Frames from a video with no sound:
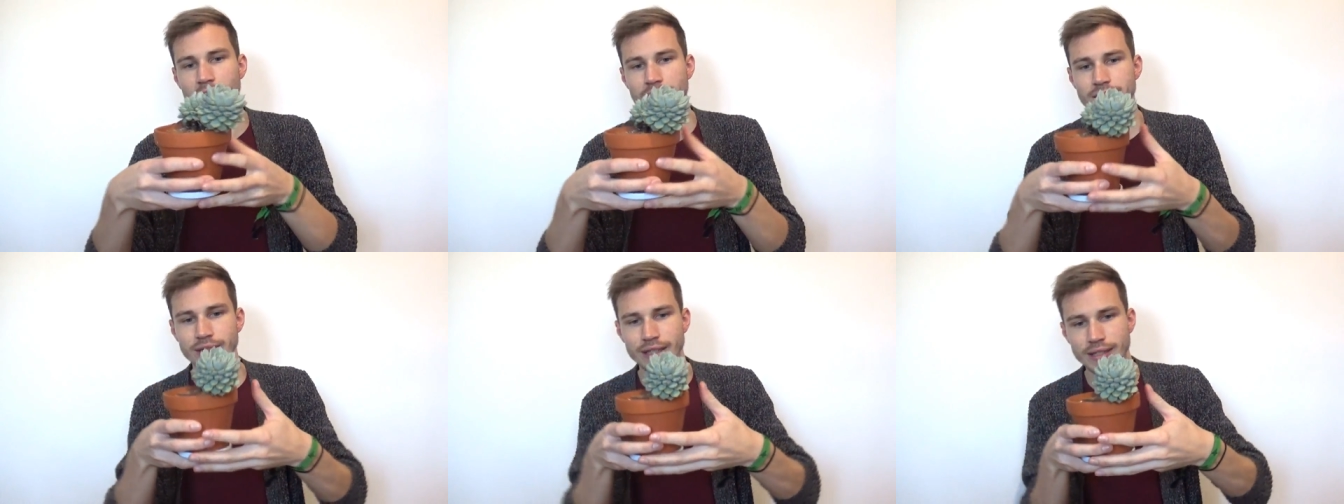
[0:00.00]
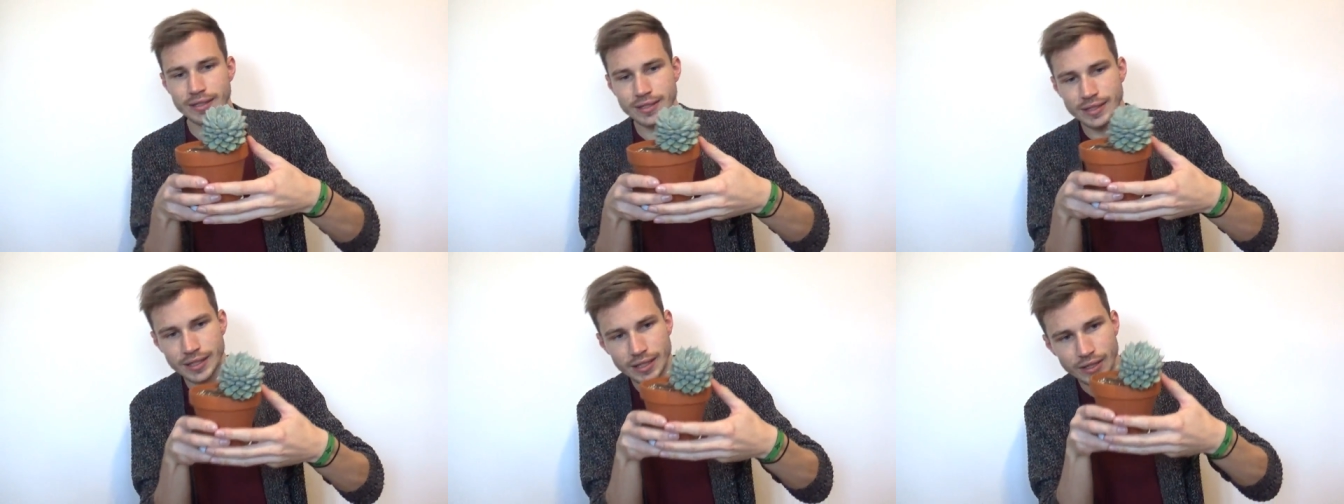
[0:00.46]
As you can
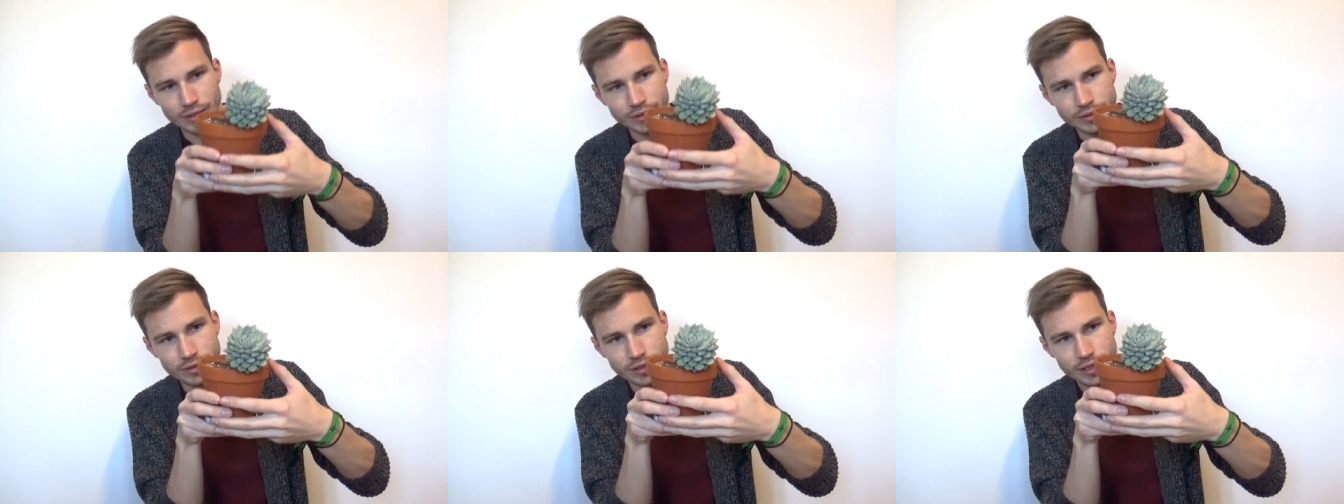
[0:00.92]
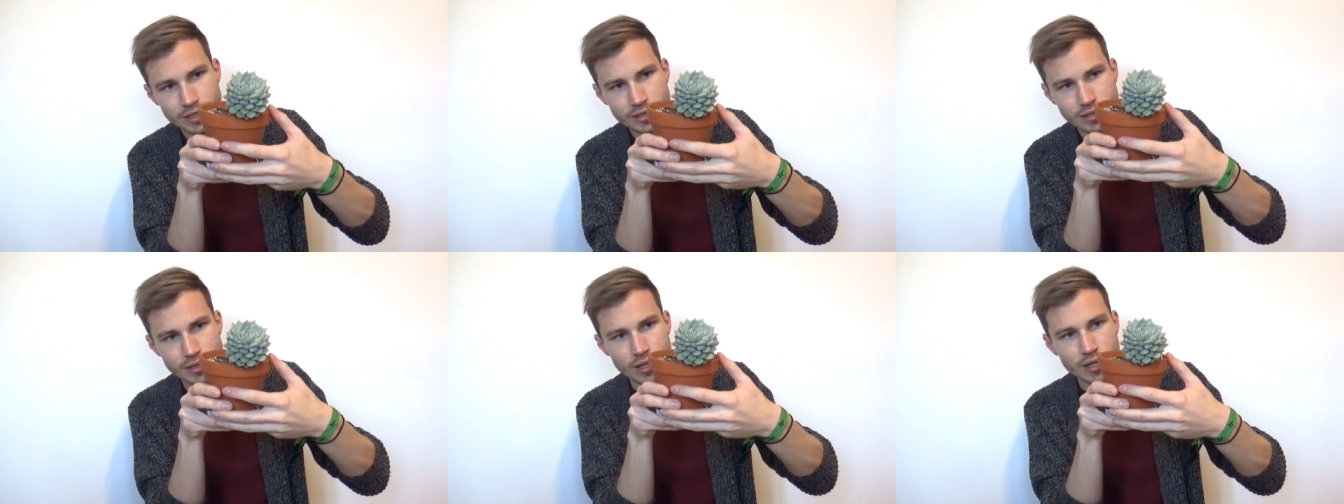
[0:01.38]
see on
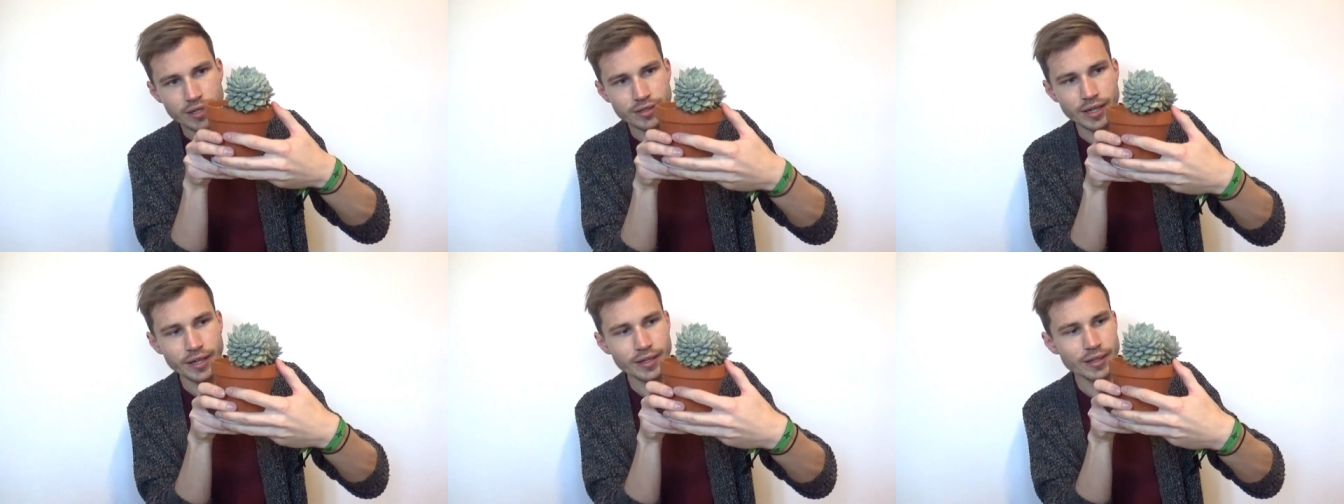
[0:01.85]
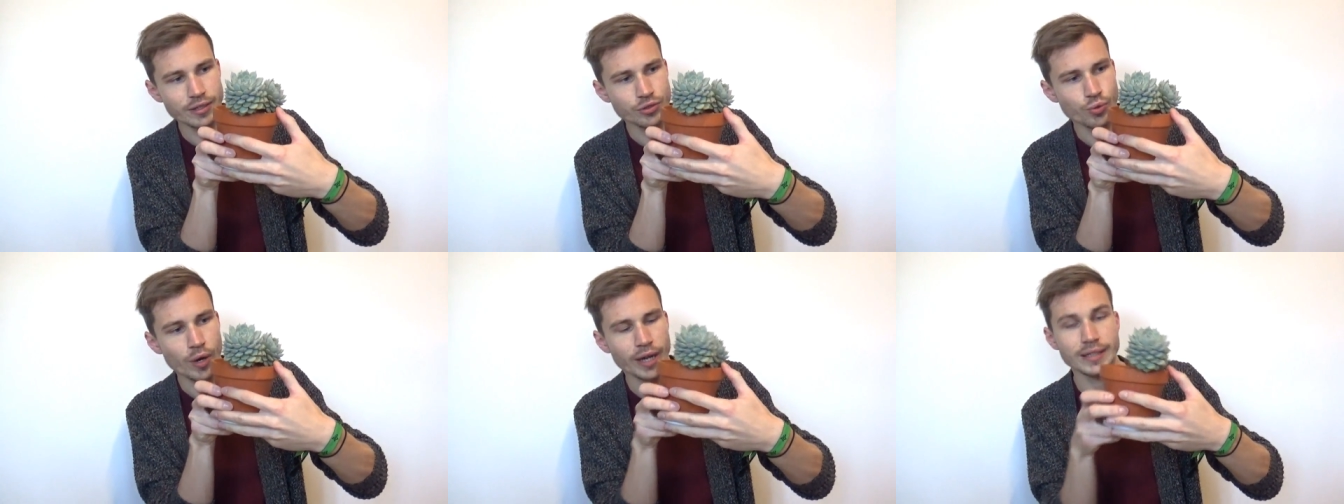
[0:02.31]
this
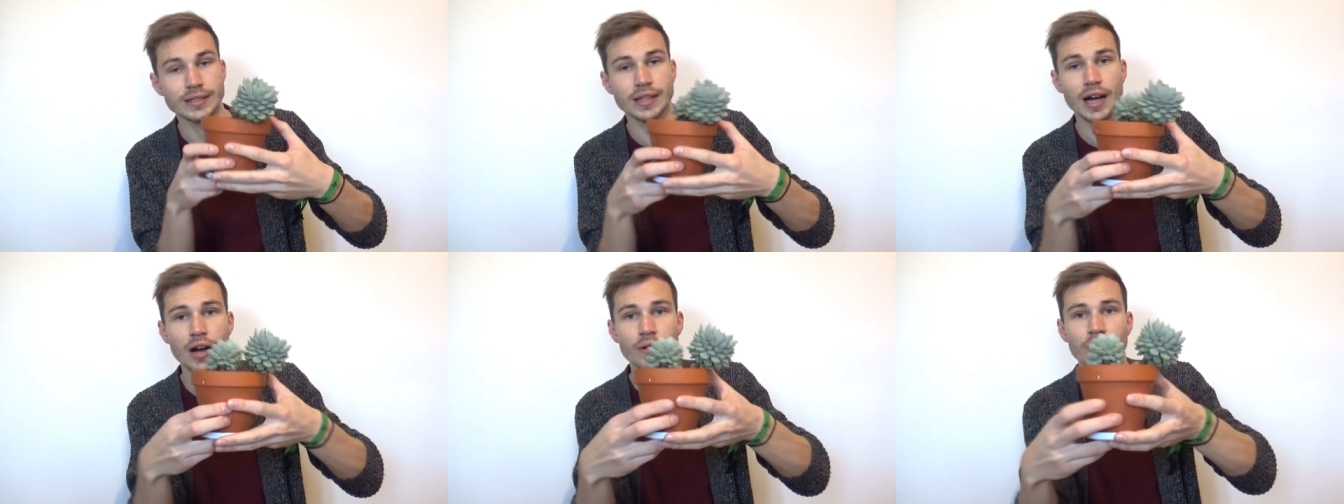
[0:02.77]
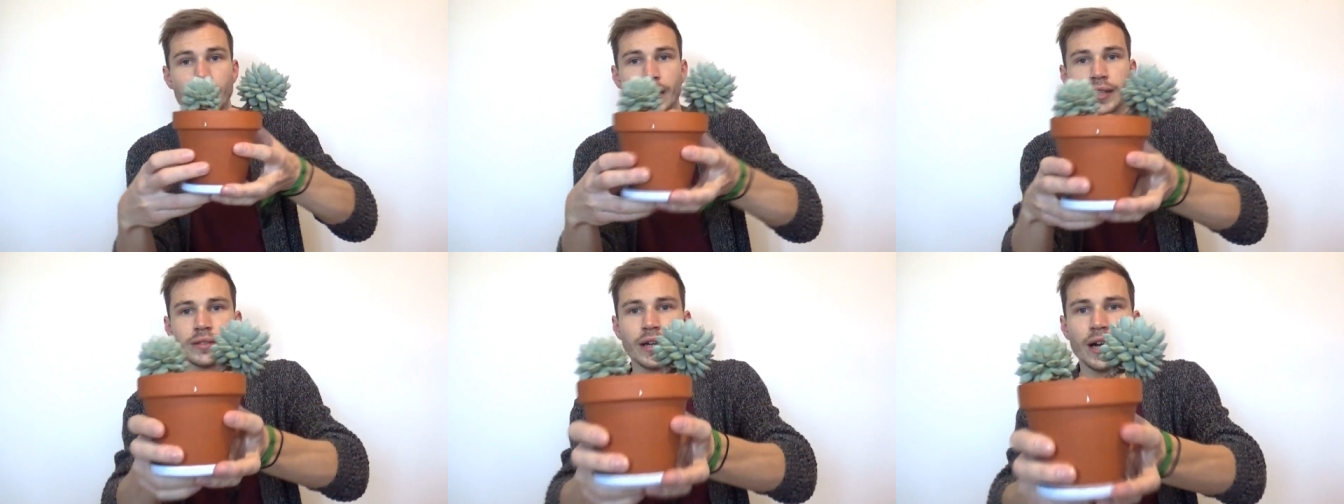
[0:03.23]
succulent right now,
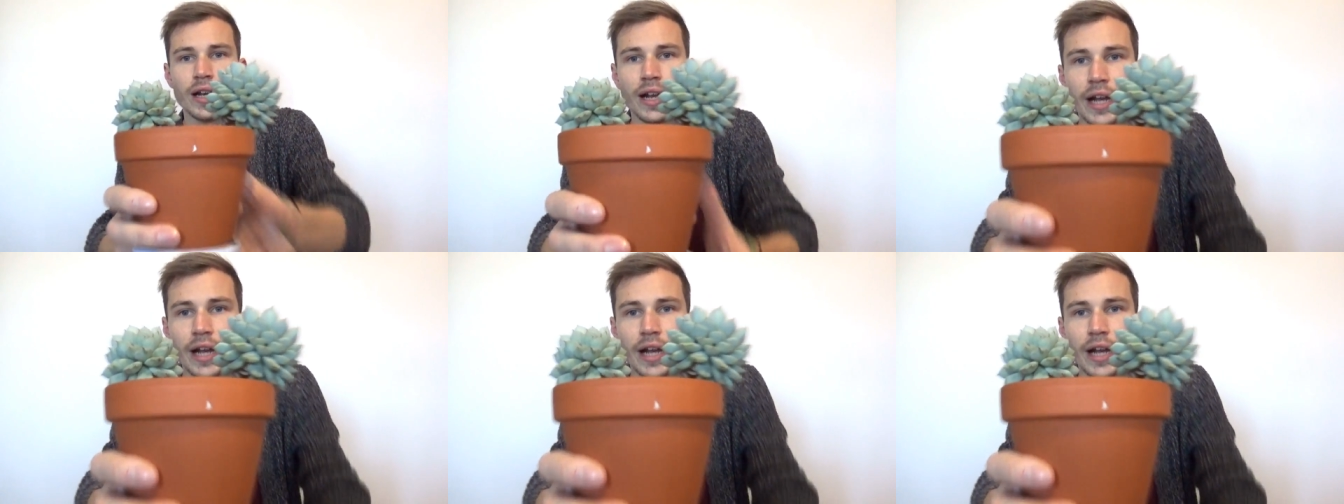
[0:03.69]
there are